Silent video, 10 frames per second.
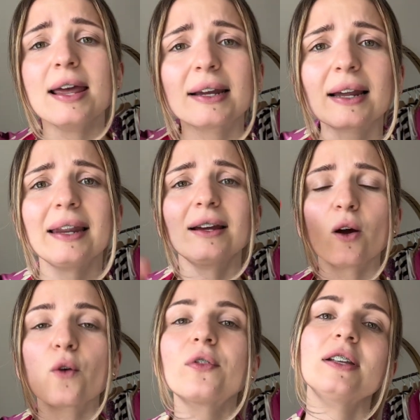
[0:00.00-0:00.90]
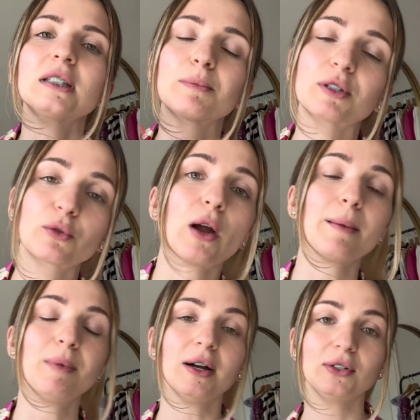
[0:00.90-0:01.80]
click on this subscribe
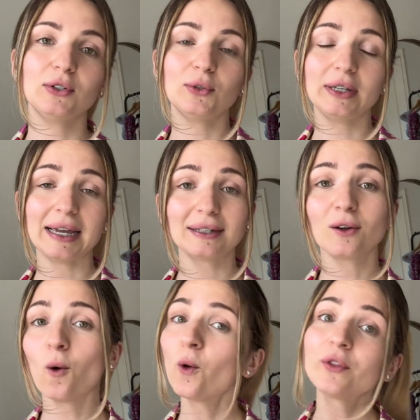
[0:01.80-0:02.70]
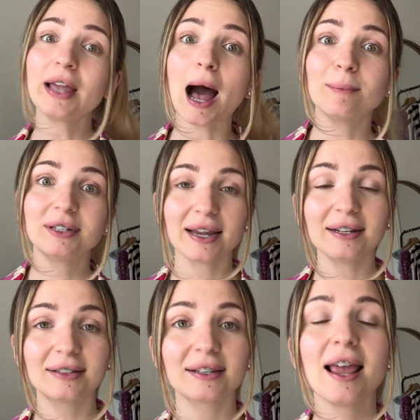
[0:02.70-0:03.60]
button to get all the
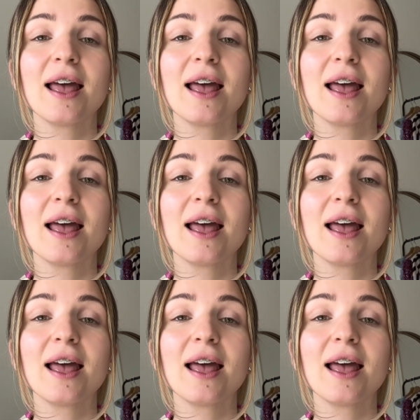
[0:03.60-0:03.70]
updates